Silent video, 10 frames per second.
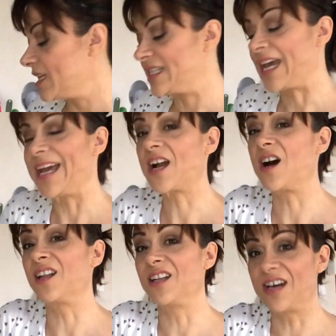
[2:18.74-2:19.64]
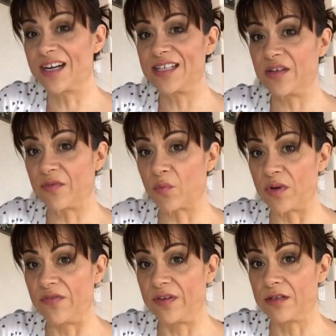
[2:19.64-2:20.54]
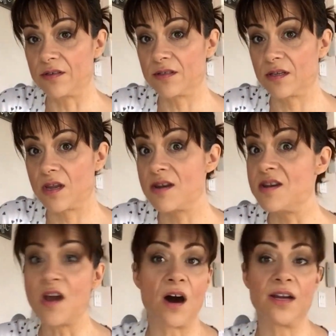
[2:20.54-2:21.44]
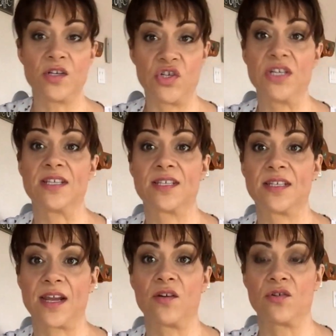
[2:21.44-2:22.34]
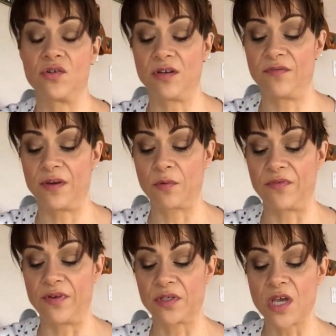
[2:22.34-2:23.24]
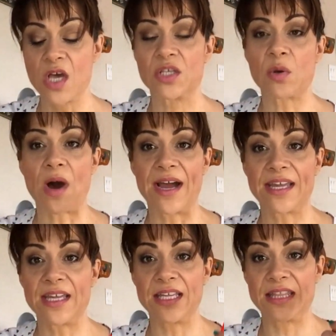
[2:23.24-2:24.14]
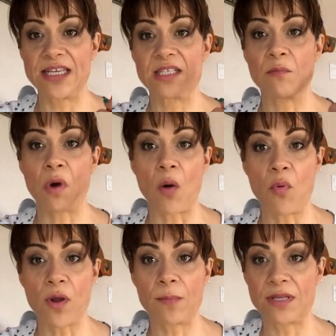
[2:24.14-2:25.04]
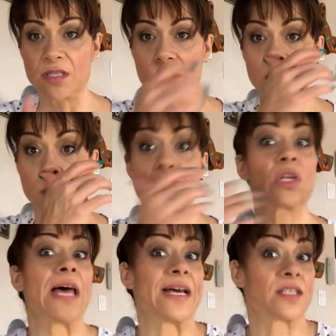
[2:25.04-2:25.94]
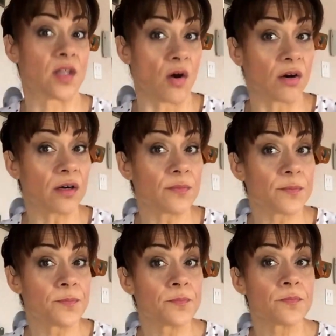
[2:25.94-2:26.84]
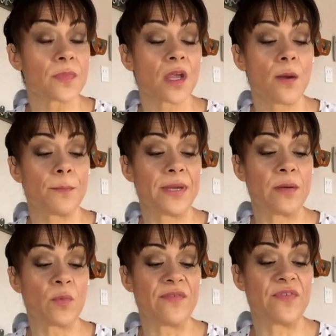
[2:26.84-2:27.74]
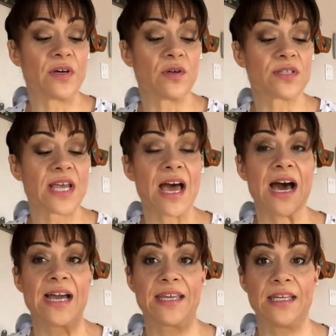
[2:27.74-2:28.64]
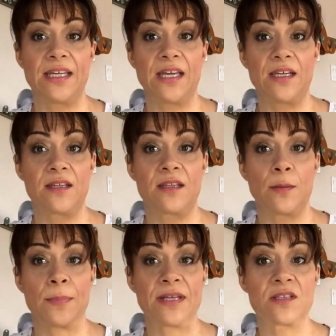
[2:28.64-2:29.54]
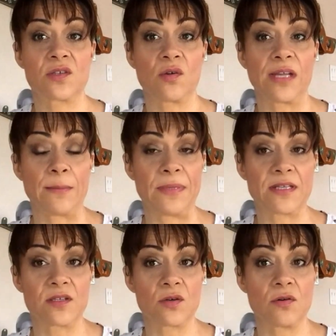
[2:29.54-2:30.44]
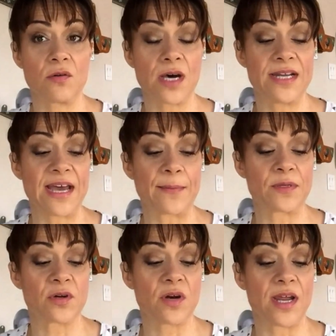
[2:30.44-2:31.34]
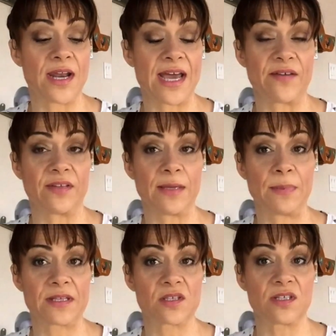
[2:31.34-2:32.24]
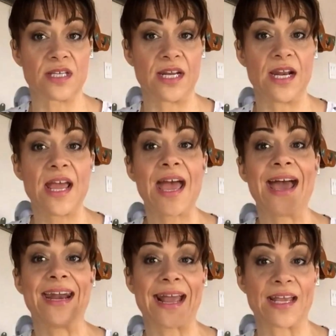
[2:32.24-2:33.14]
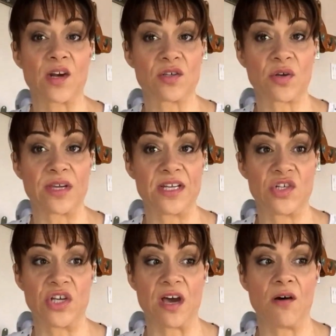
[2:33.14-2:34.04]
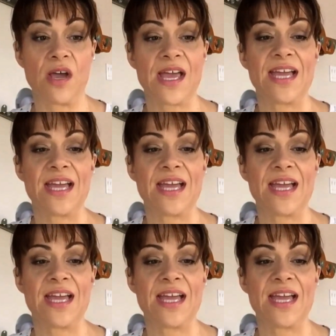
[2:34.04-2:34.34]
take a lot of different refills, not just standard UniFit refills. So I can get these in ballpoint pencils, which last longer. Pen refills, I can get the lead pencil adapter and have lead pencils in it, and I can also get gel.